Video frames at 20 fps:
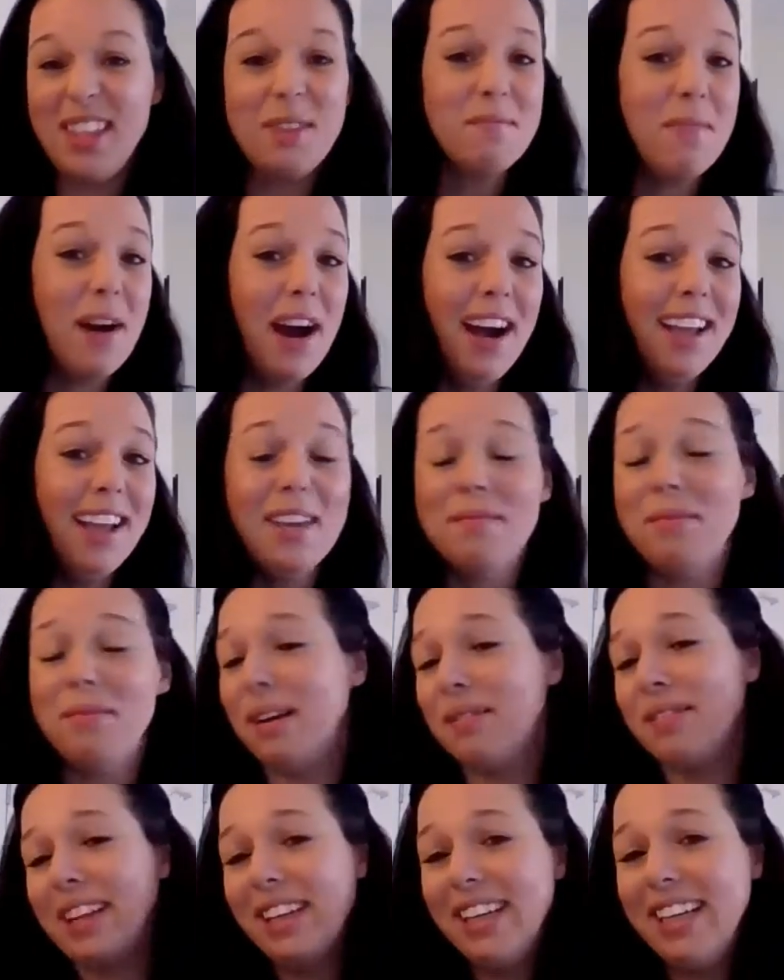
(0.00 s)
You
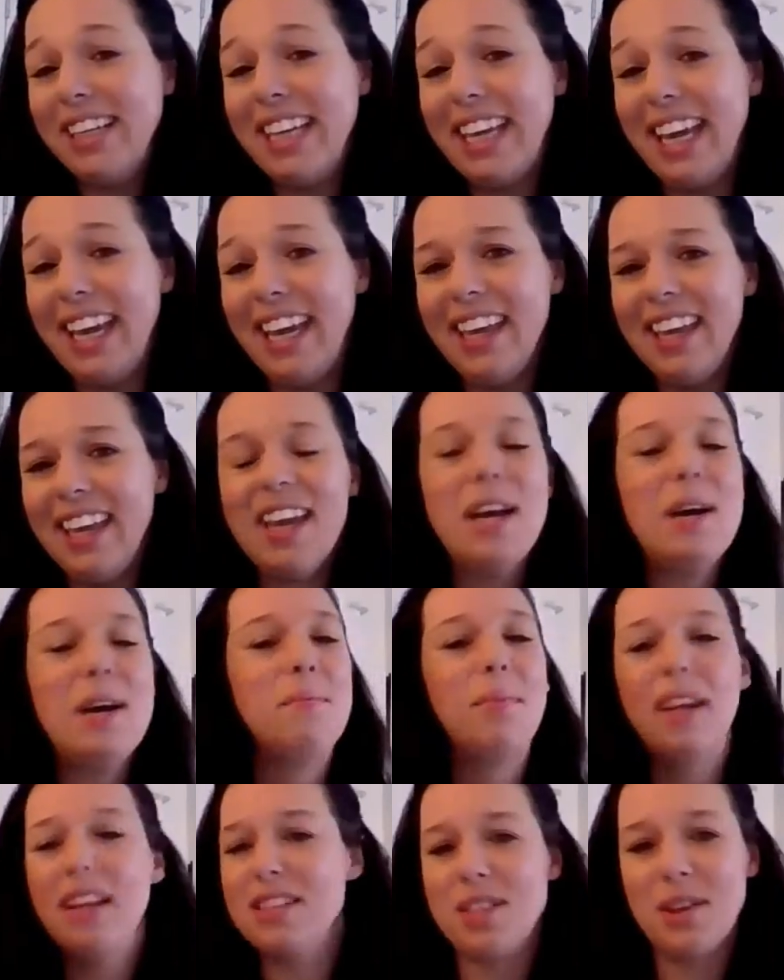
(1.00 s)
might be lucky,
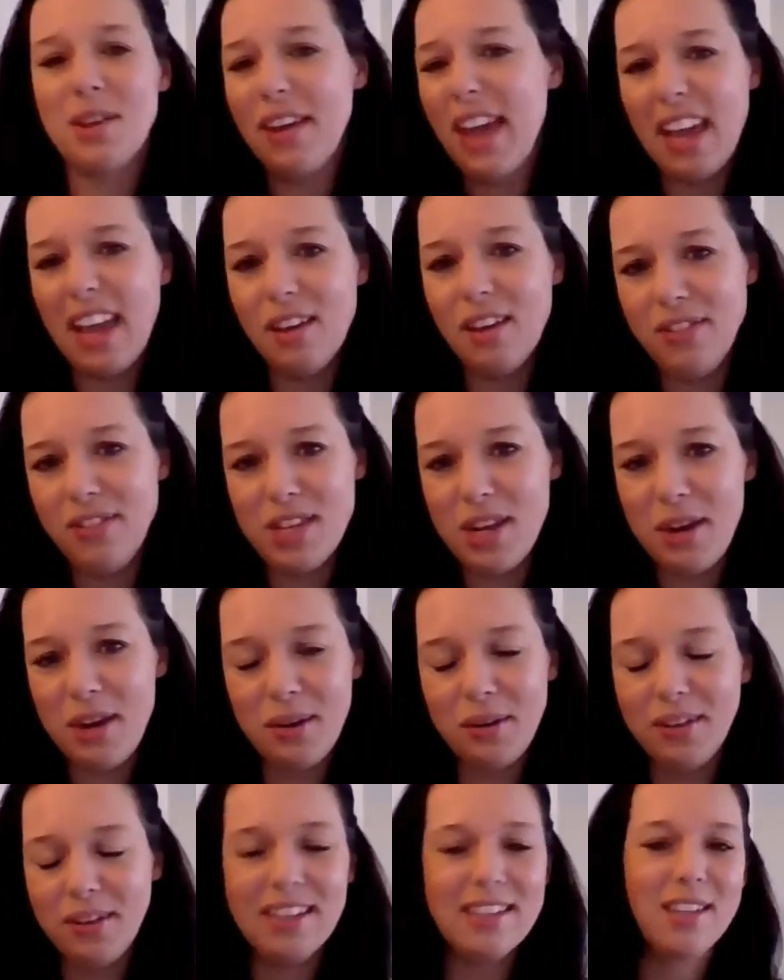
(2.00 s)
but it's okay if you
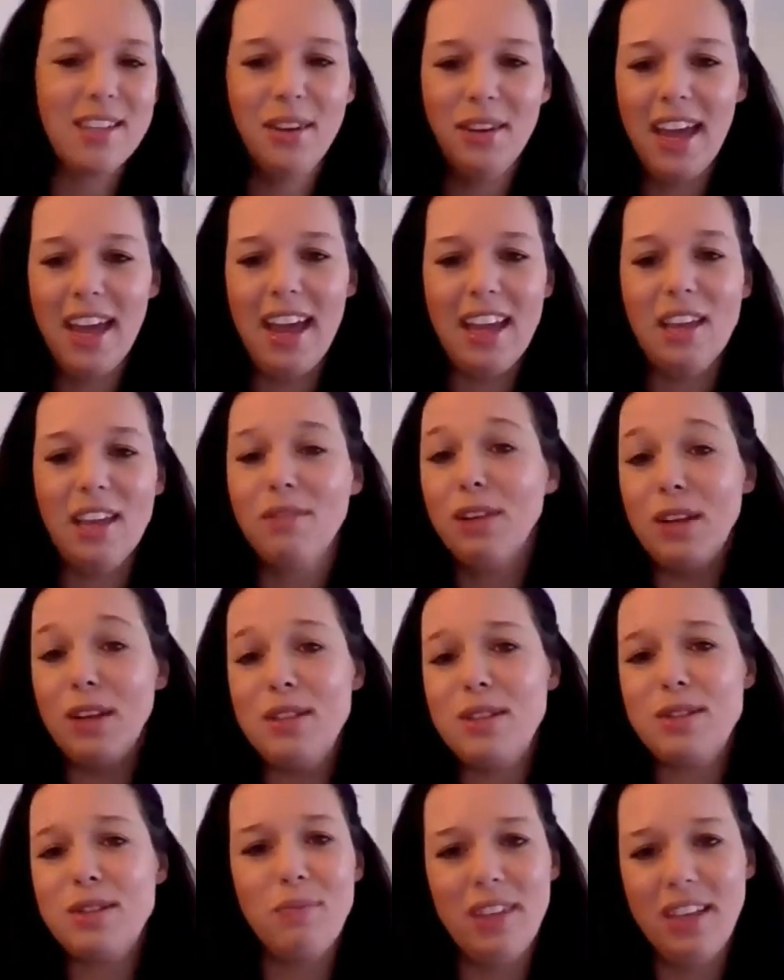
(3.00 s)
don't. It's okay. You've
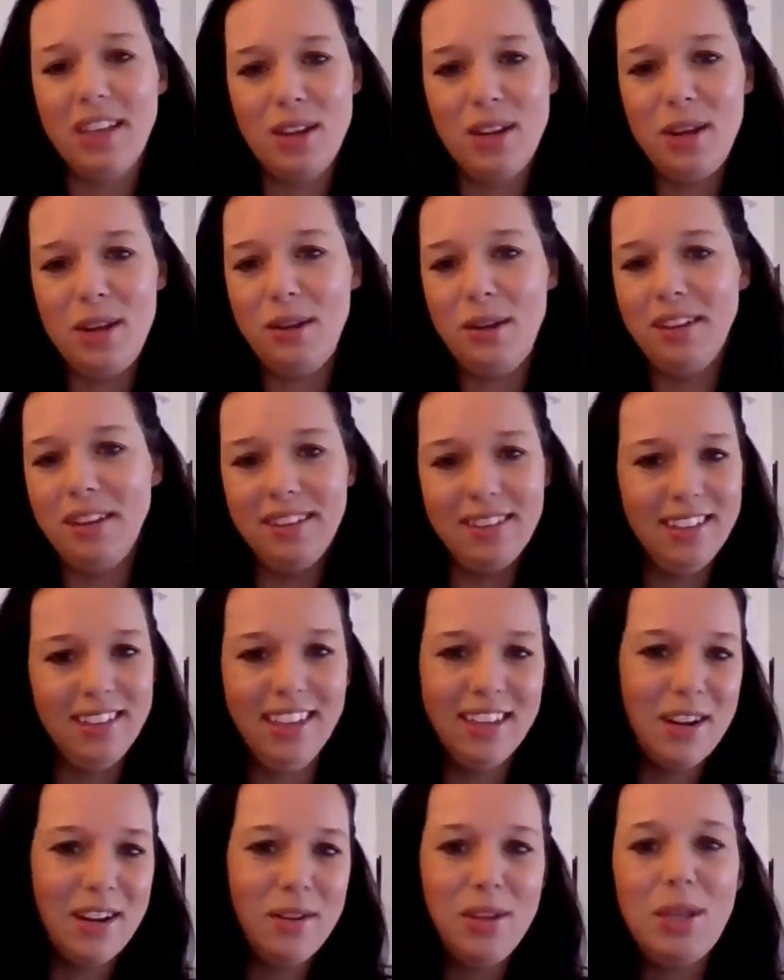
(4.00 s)
learned something new, and,
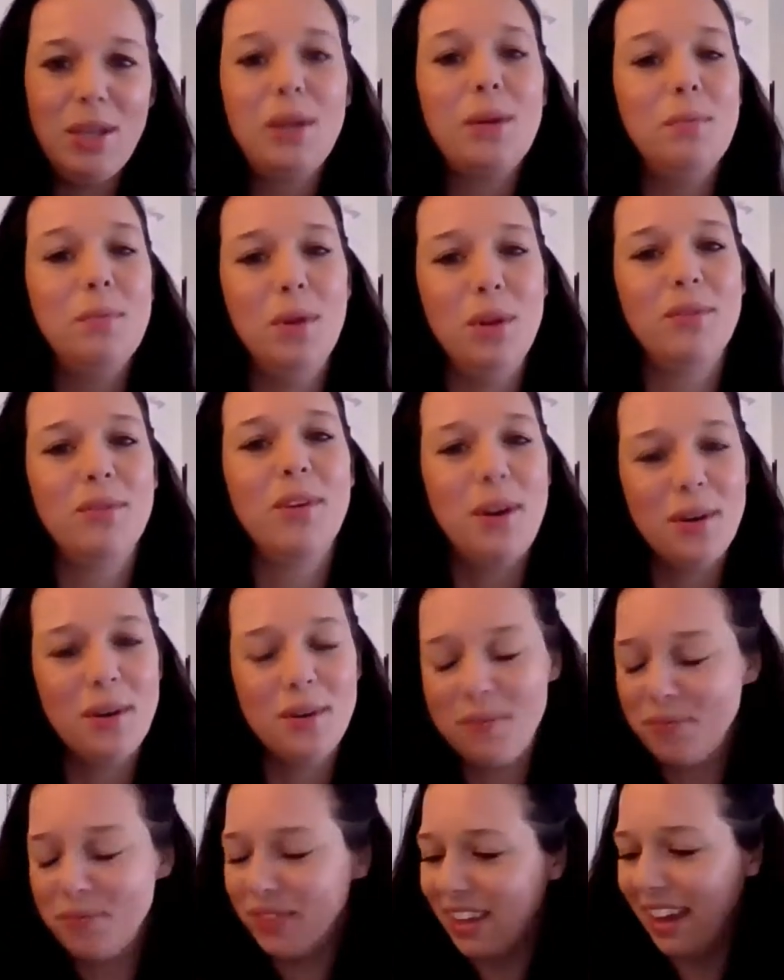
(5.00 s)
you know, move
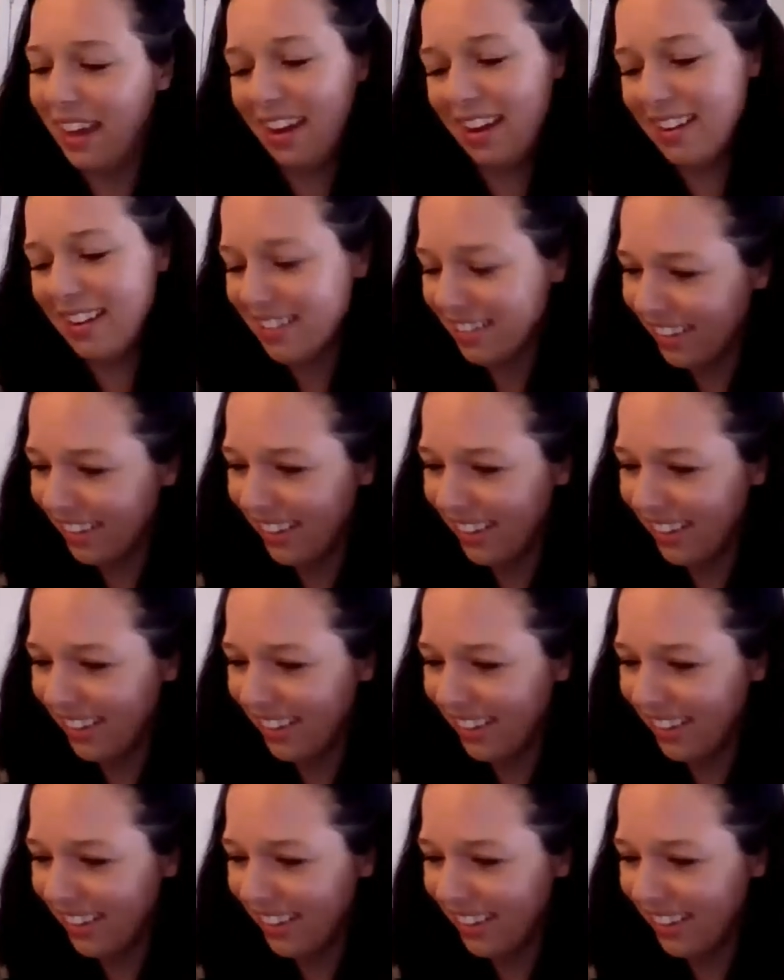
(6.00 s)
on. Yeah.